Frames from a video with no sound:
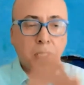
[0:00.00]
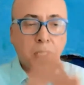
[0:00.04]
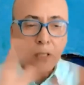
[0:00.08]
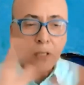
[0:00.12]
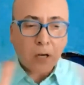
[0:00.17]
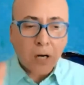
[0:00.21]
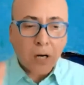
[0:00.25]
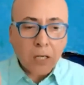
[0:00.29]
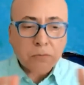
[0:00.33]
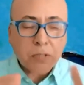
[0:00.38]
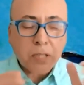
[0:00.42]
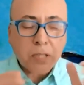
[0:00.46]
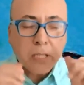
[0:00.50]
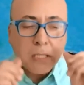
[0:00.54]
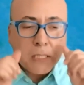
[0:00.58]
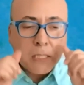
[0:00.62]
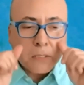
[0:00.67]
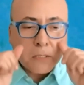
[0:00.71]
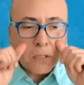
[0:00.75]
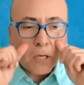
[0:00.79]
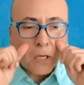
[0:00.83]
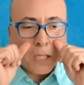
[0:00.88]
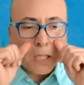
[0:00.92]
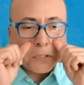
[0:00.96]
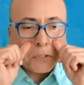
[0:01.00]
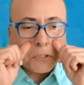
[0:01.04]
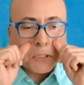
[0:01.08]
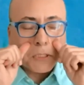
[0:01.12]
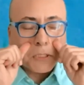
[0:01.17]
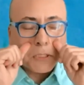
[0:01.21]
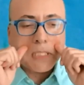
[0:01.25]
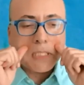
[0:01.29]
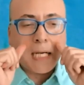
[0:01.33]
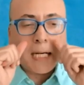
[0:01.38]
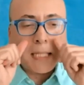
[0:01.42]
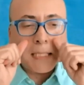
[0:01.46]
I can't really
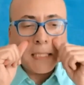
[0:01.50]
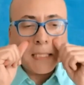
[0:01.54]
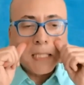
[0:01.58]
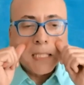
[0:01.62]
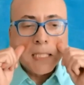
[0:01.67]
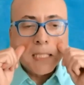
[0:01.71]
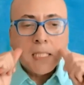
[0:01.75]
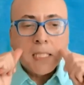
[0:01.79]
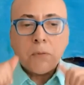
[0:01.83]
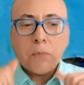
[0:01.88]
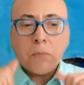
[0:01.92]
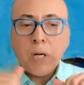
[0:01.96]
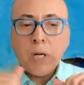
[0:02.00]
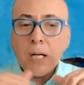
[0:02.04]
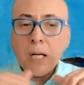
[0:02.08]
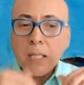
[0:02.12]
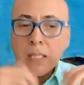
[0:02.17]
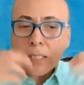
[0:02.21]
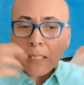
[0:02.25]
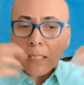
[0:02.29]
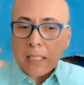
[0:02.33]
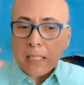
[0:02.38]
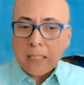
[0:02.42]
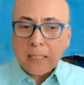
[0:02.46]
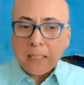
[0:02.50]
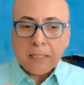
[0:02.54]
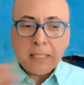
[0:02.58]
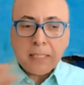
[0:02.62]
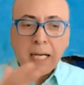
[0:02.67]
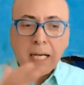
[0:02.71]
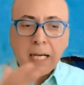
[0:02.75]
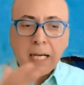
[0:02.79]
digest that. Well, uh,